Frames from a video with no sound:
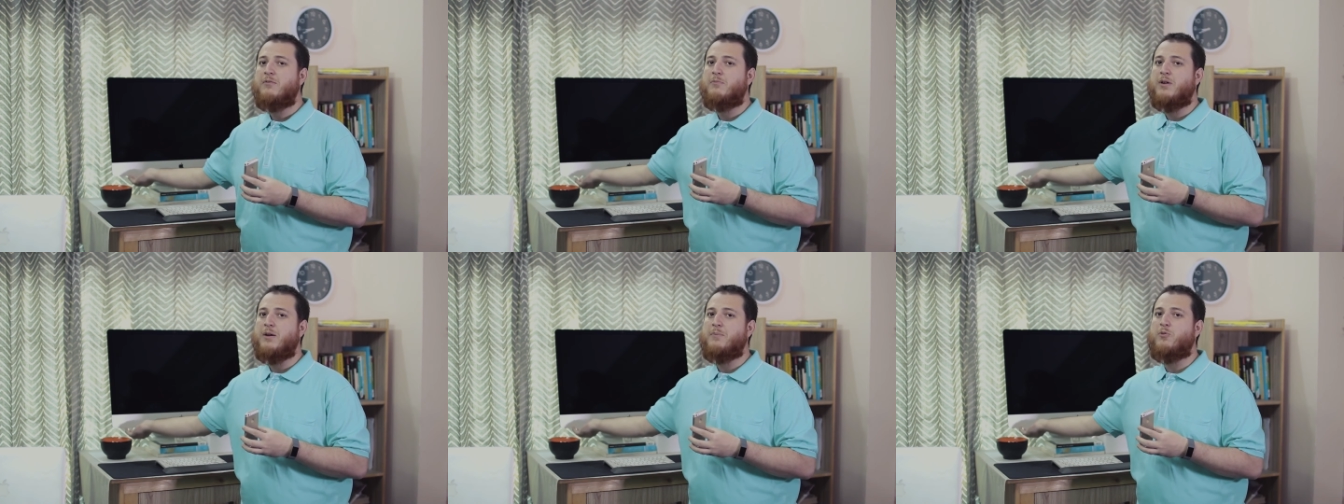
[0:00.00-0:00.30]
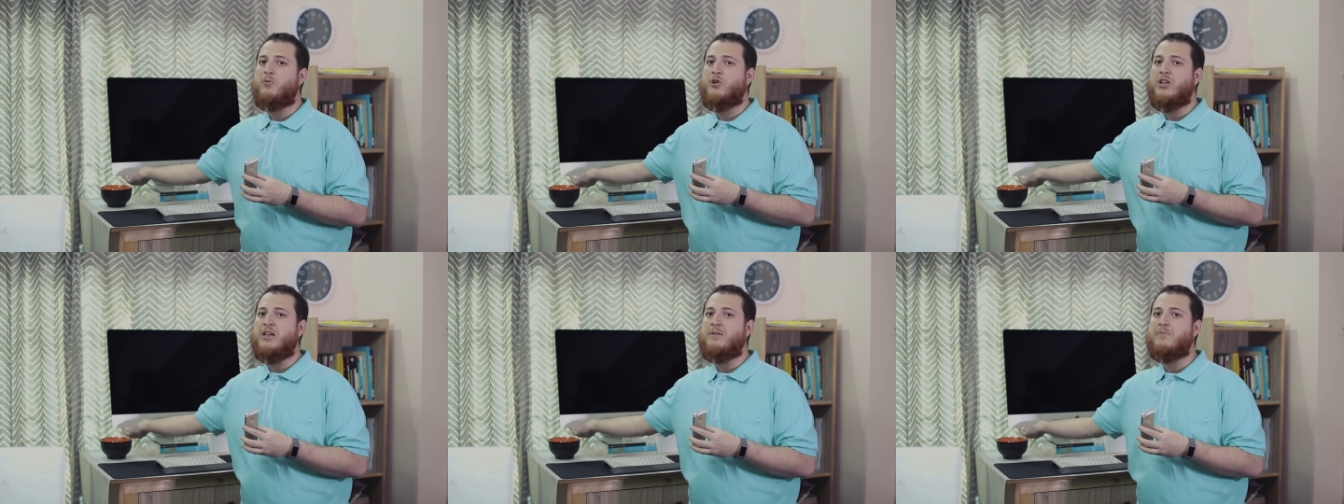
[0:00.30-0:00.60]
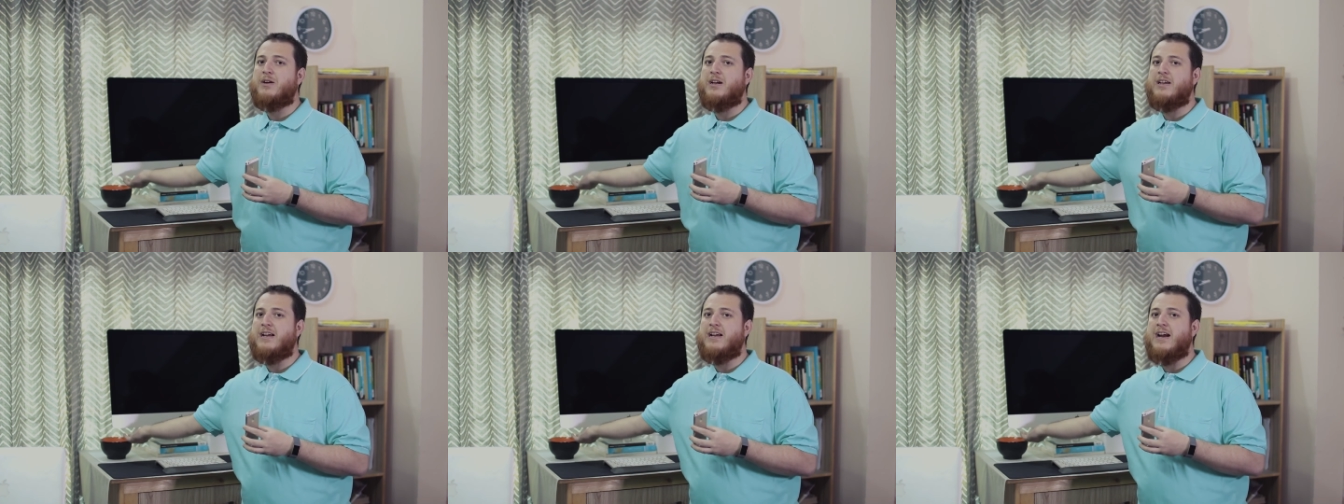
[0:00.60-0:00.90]
by
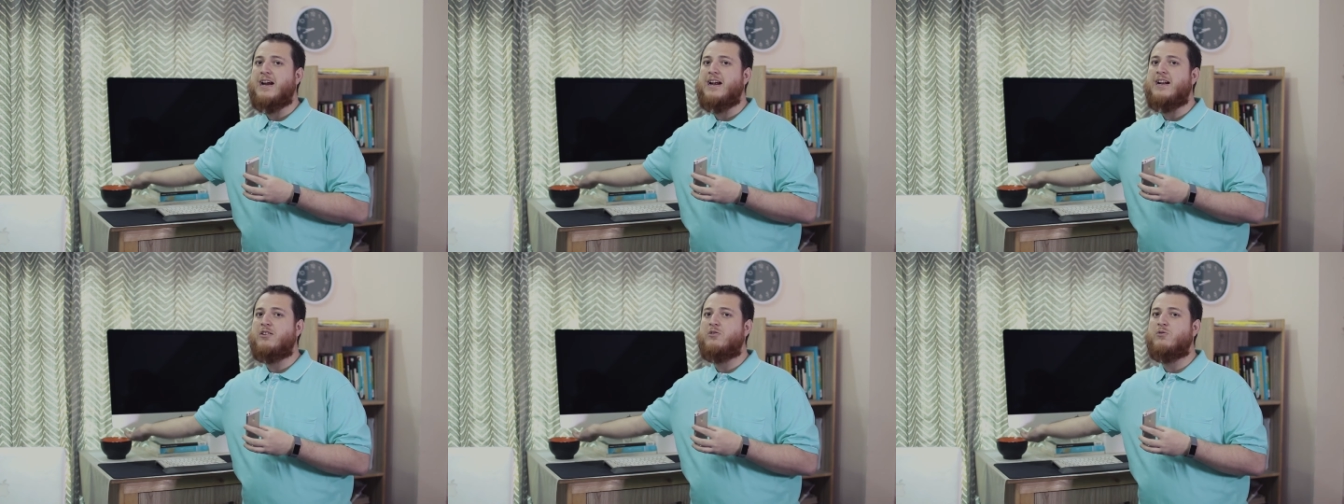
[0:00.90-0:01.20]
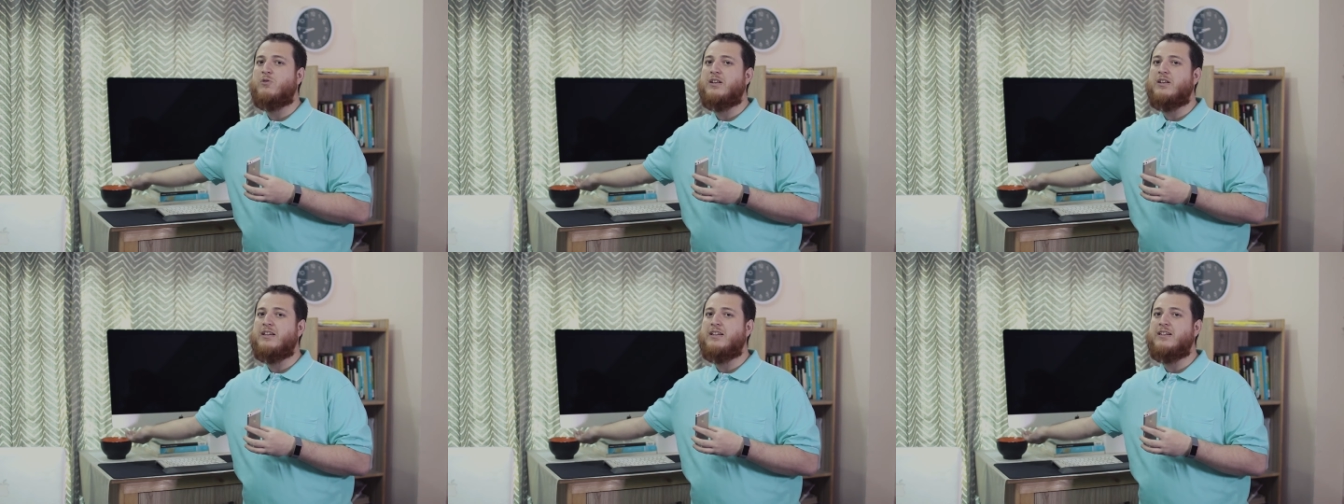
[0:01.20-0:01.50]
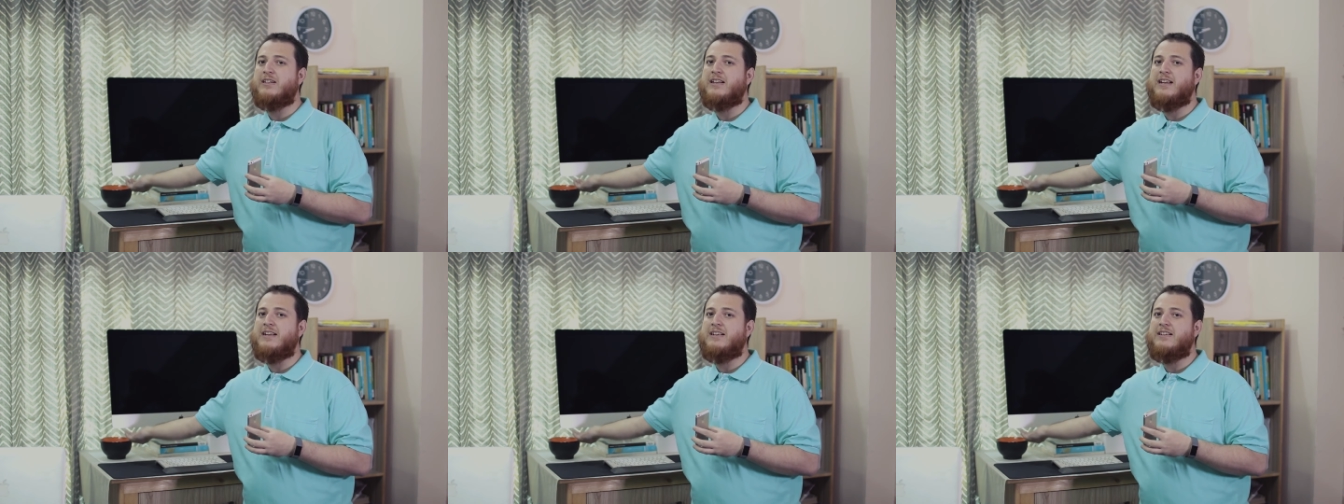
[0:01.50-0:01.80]
putting my hand over
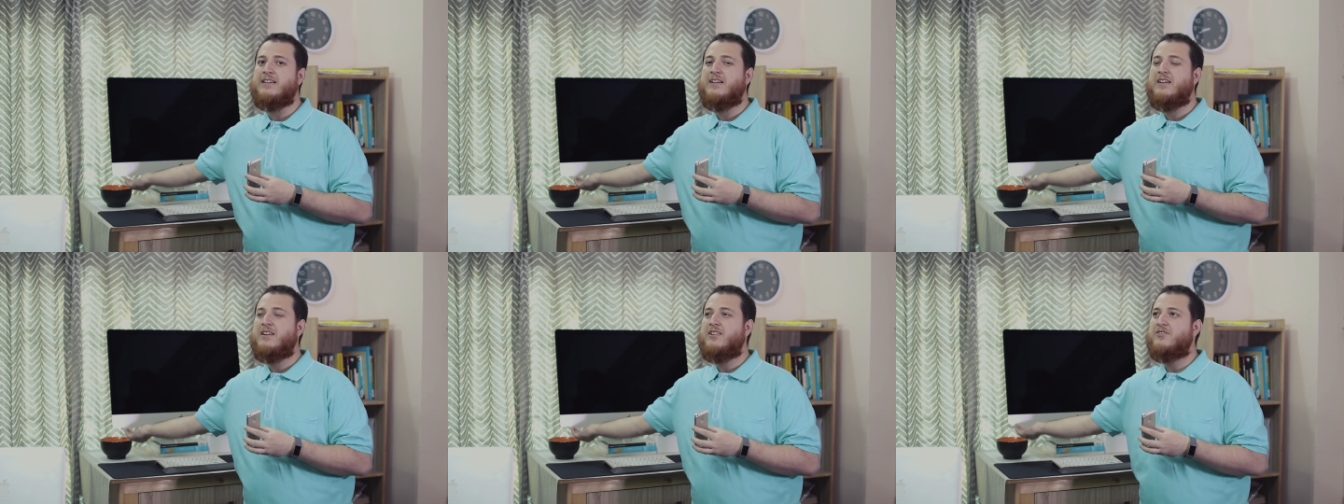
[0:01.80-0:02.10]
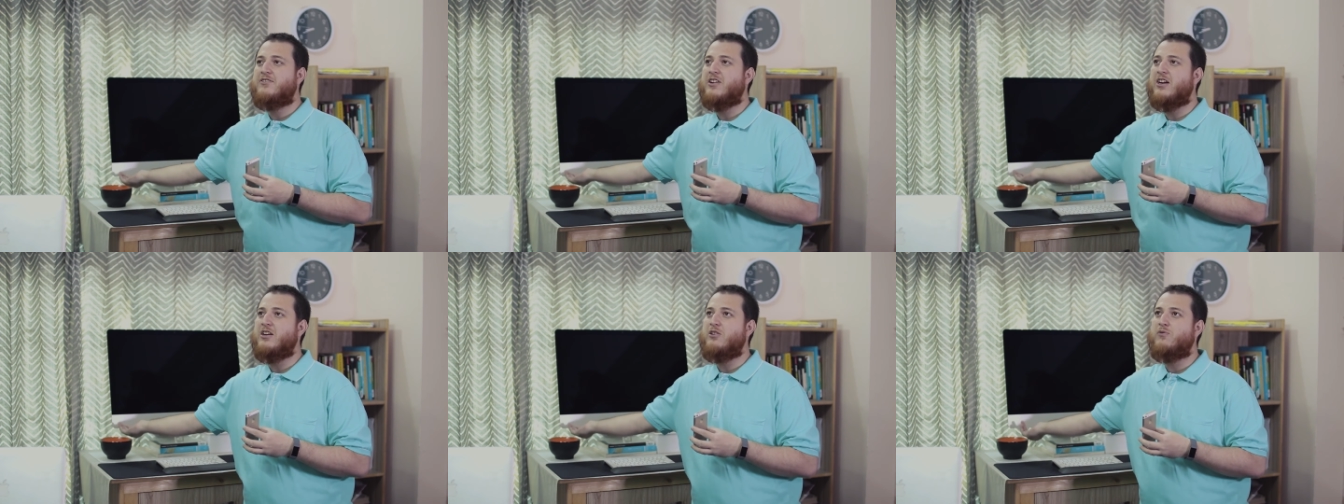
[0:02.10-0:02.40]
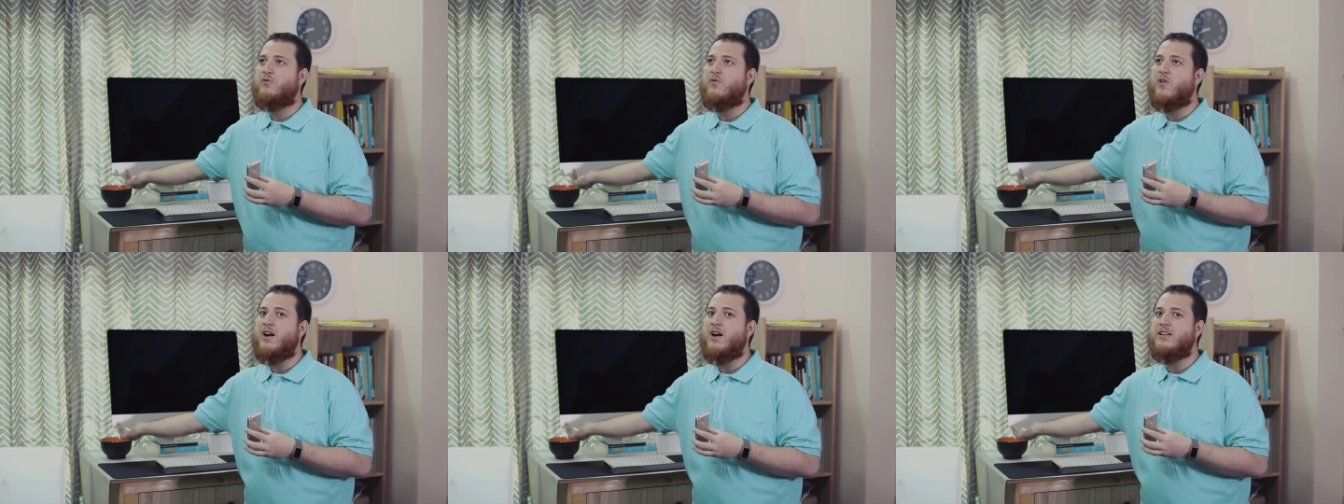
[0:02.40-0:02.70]
here and try
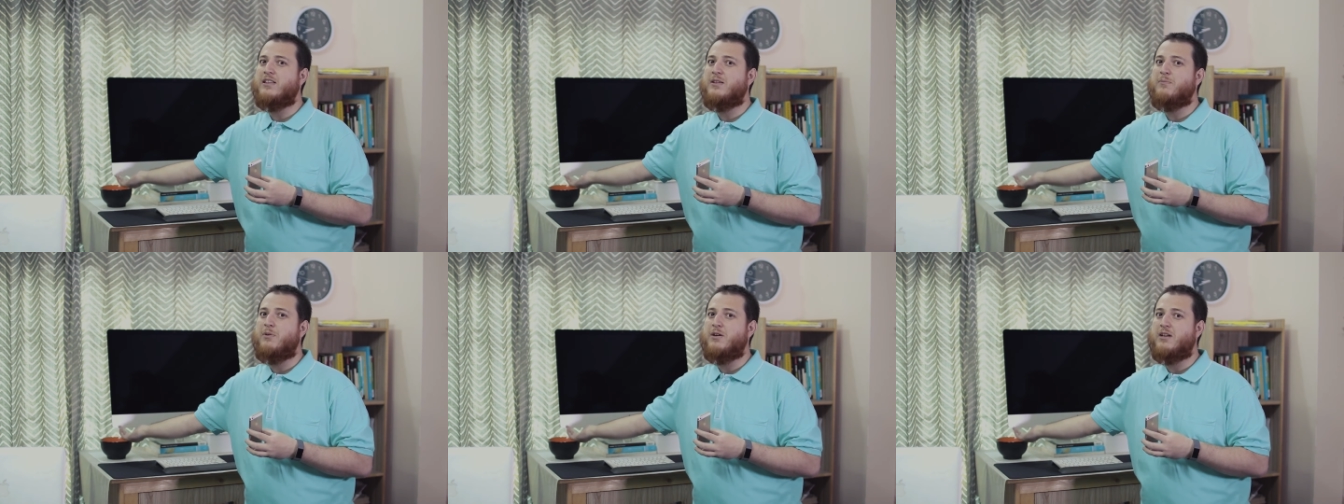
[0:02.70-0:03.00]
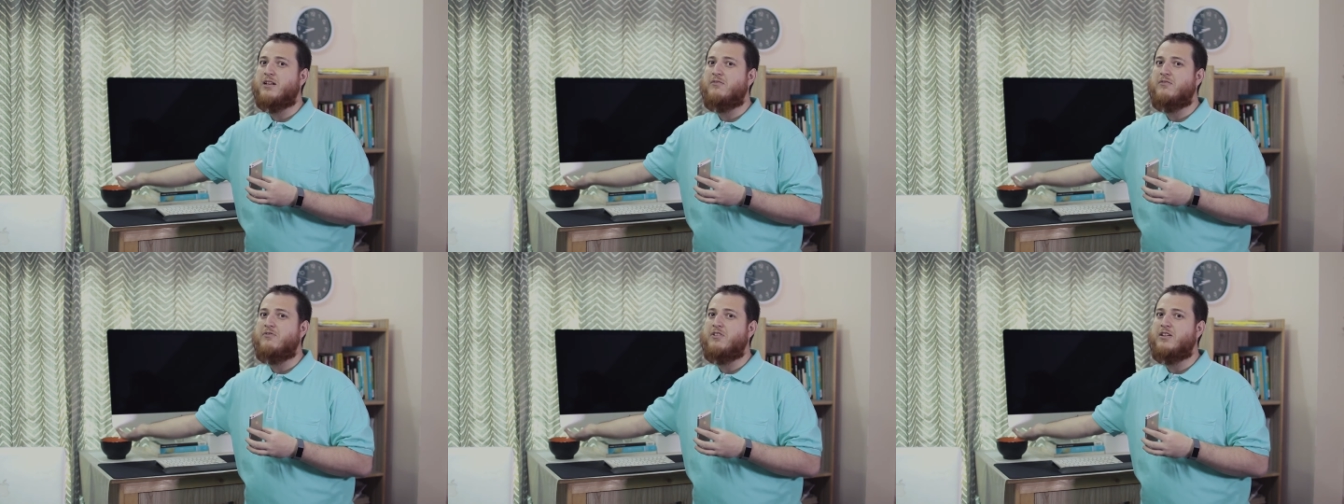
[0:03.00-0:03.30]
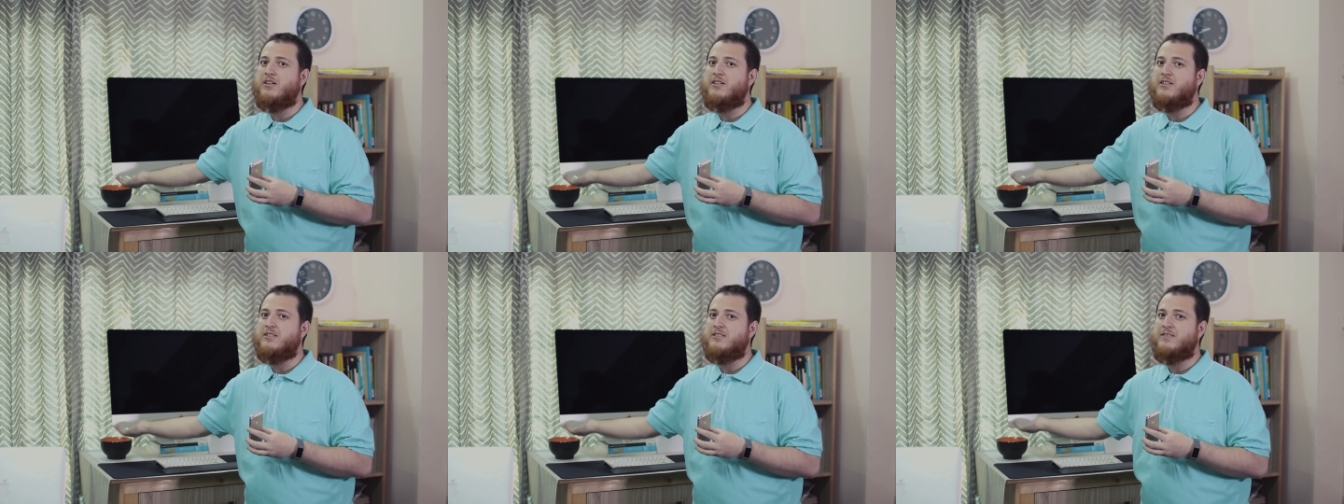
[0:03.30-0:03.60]
to find the button
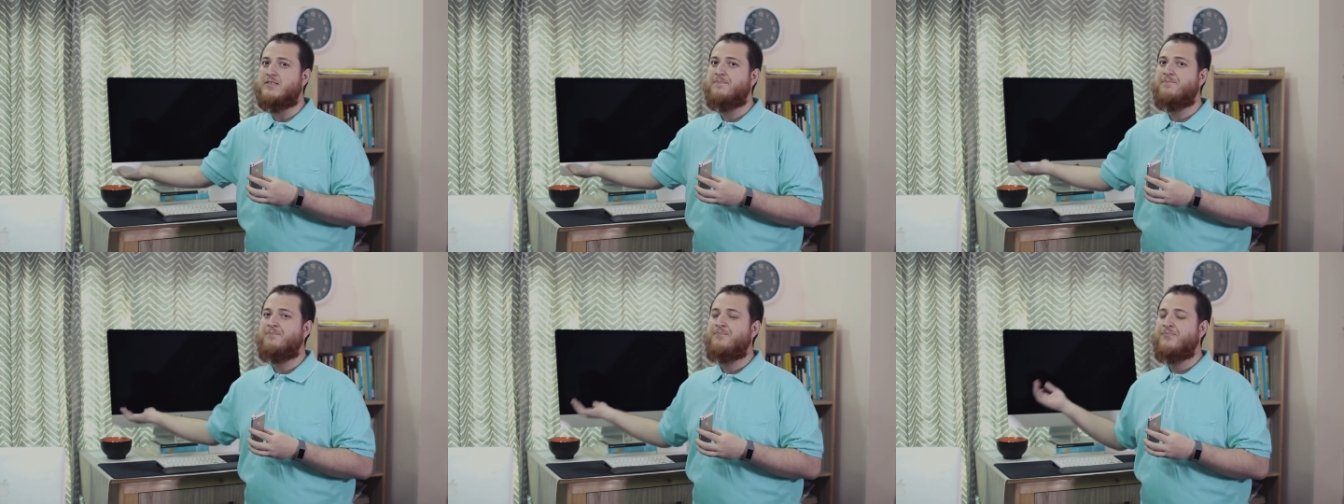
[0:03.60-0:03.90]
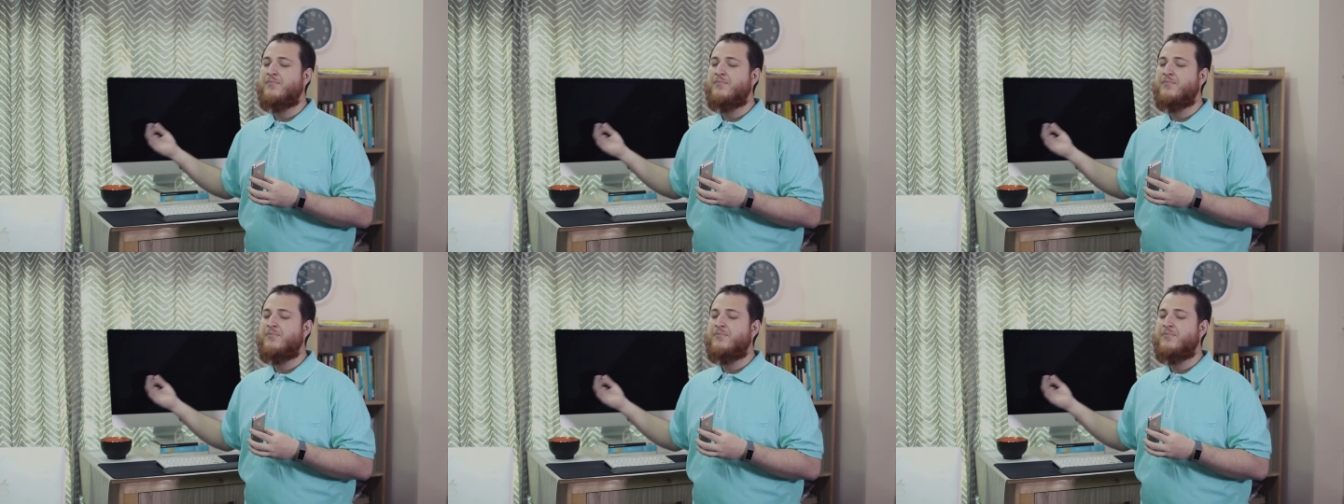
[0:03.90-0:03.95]
where it is.